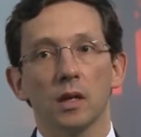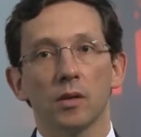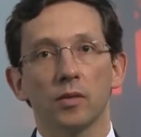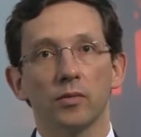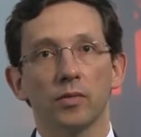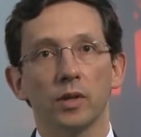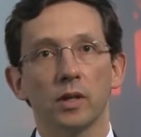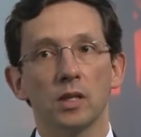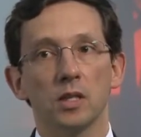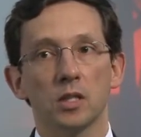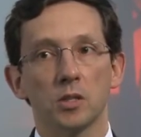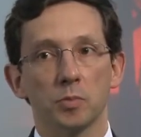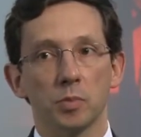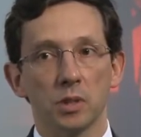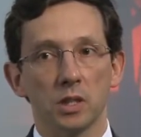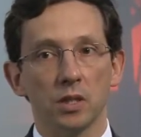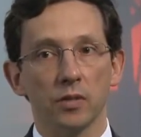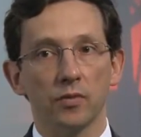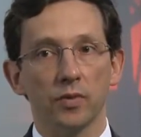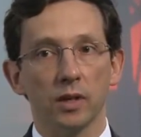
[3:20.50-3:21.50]
very
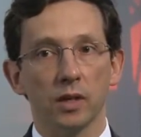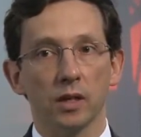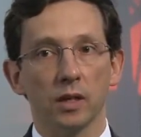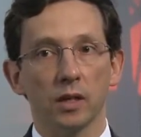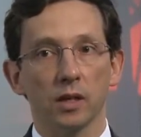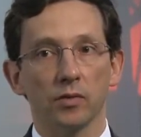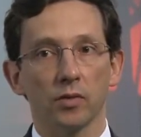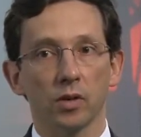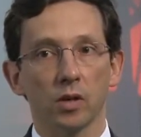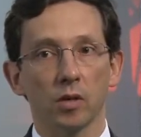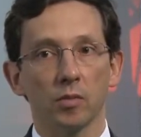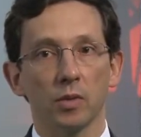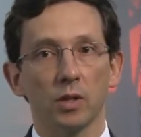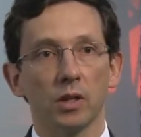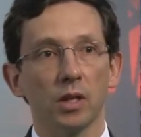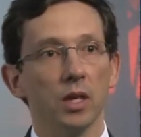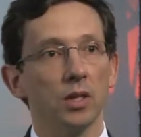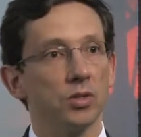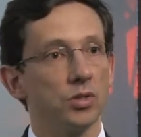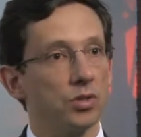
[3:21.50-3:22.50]
specific
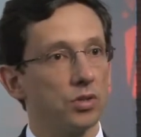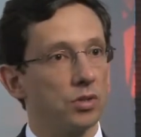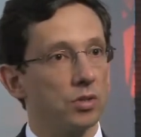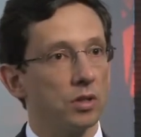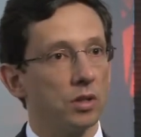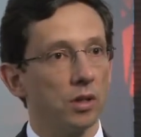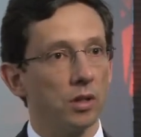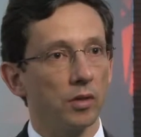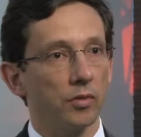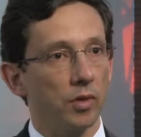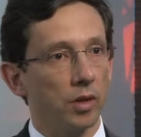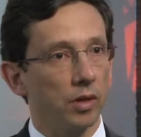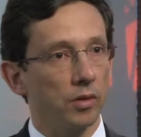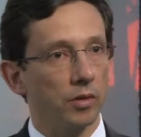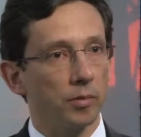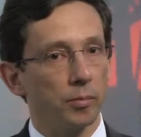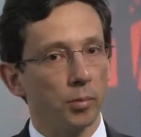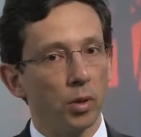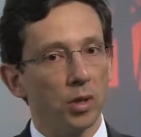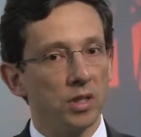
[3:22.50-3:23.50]
recommendations,
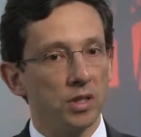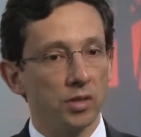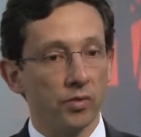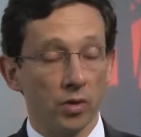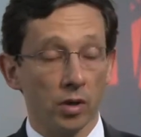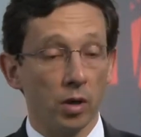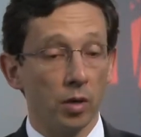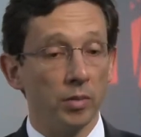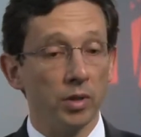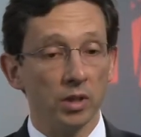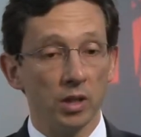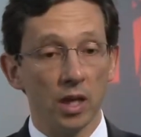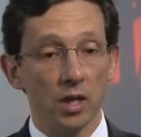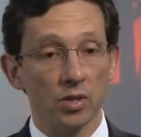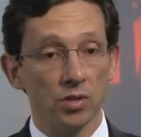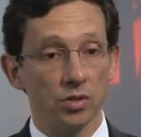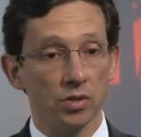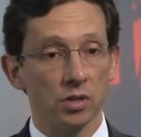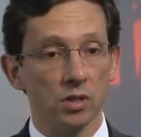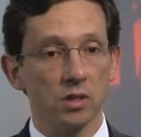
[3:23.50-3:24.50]
policy
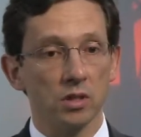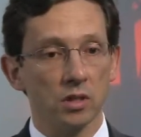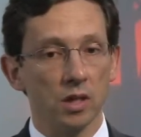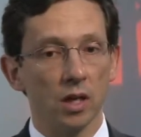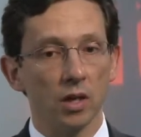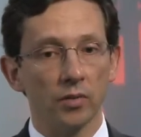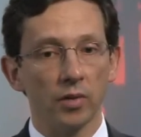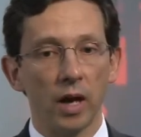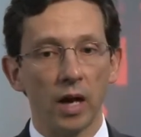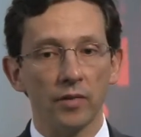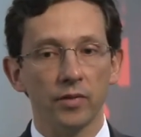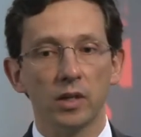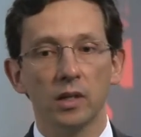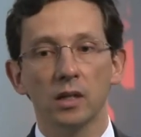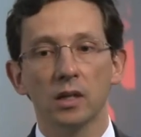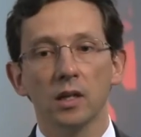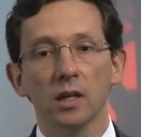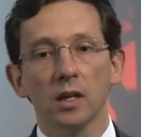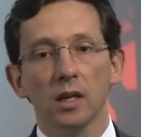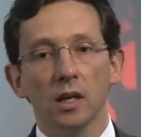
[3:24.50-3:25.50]
recommendations, instead of
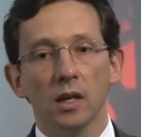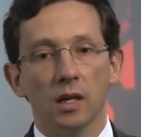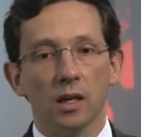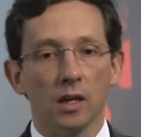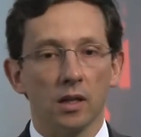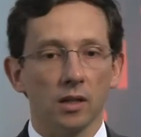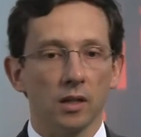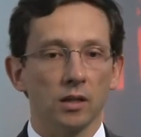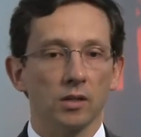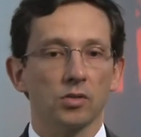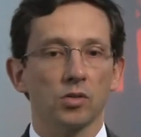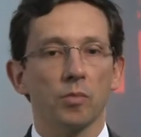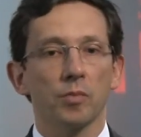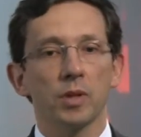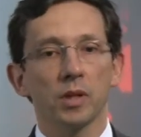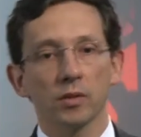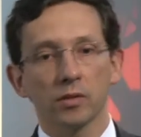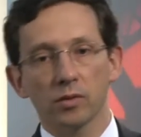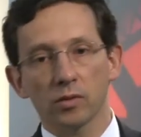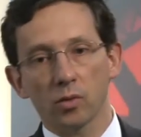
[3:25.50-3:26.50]
having
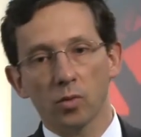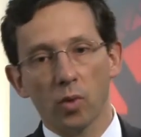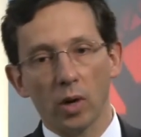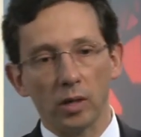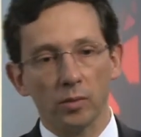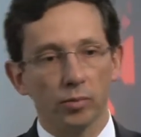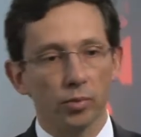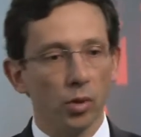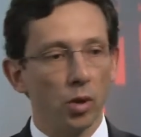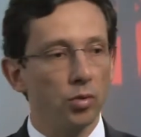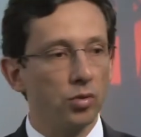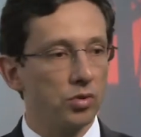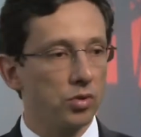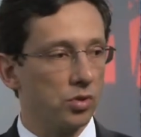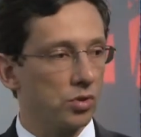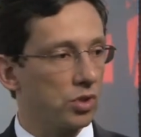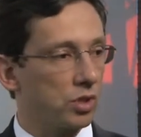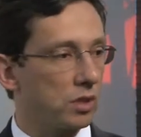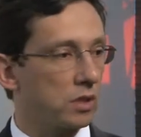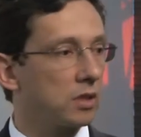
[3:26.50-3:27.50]
something quite broad,
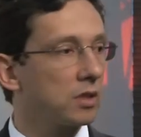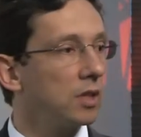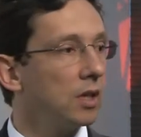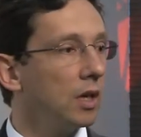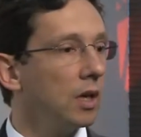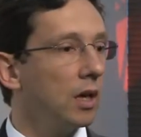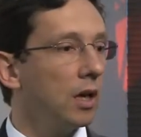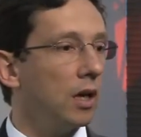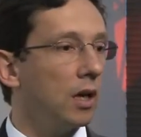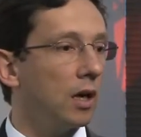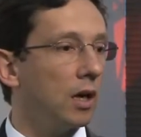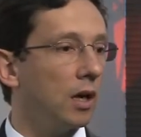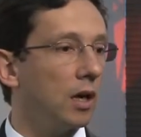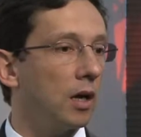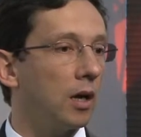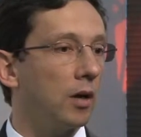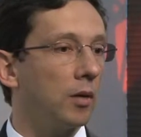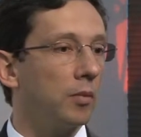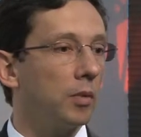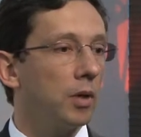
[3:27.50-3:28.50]
such as
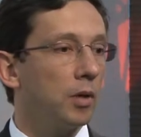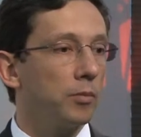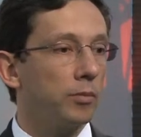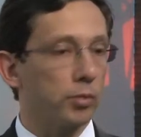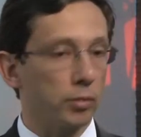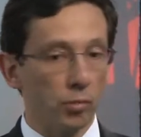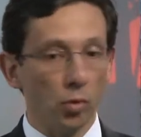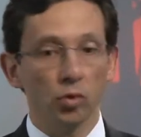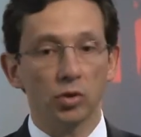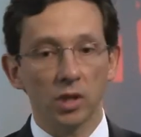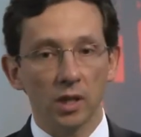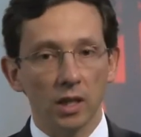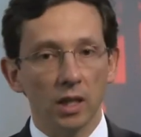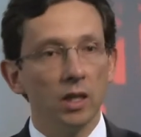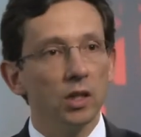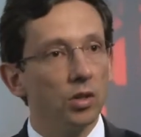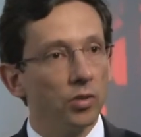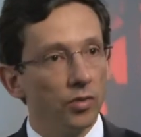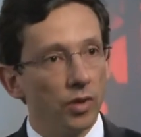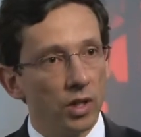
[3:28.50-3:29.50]
promoting
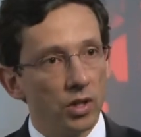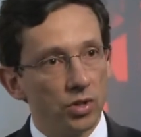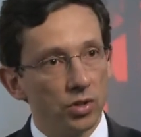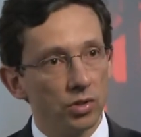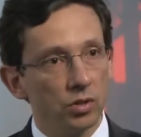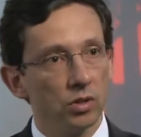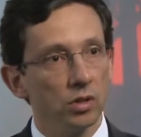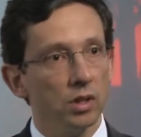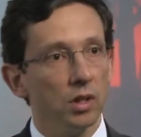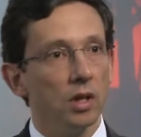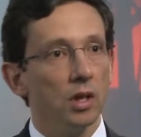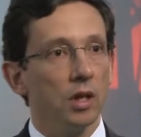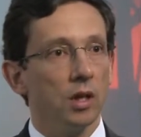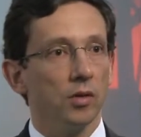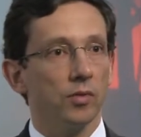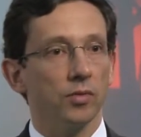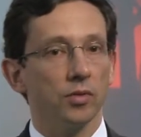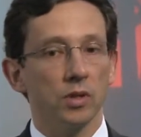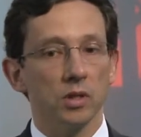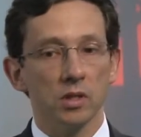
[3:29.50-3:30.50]
innovation.
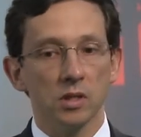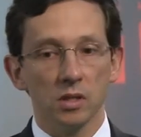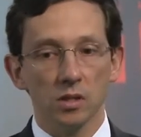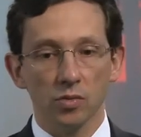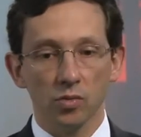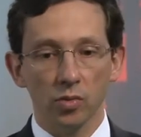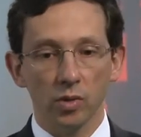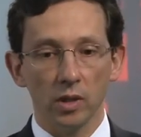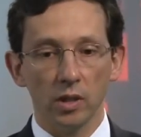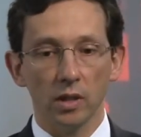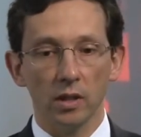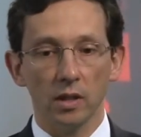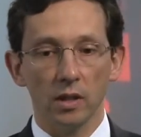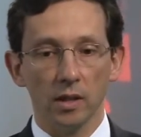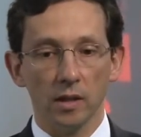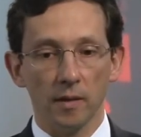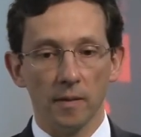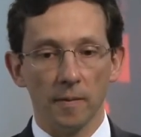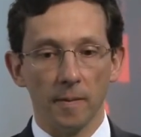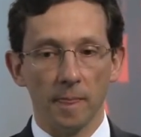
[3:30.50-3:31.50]
For instance,
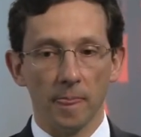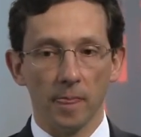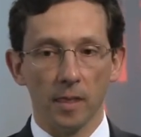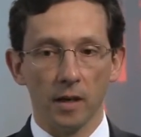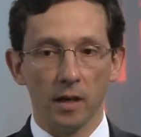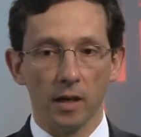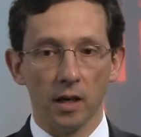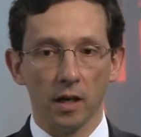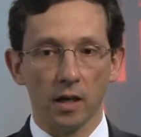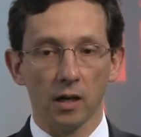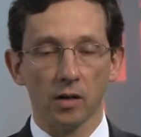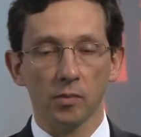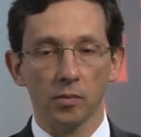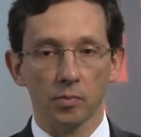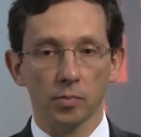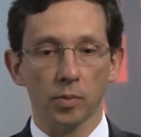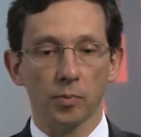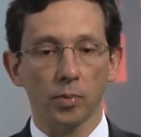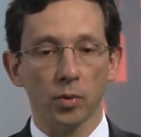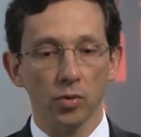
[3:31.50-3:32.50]
we are
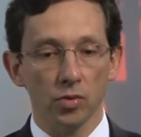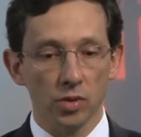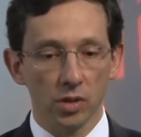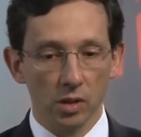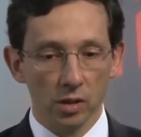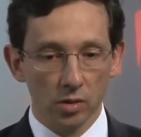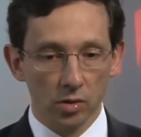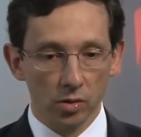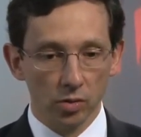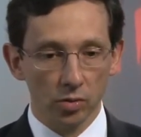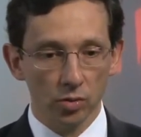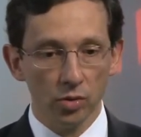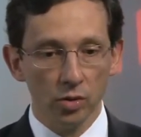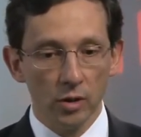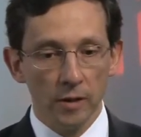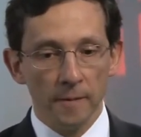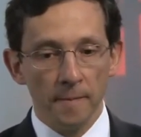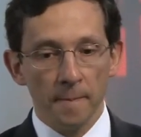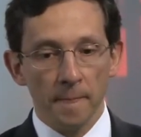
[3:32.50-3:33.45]
proposing to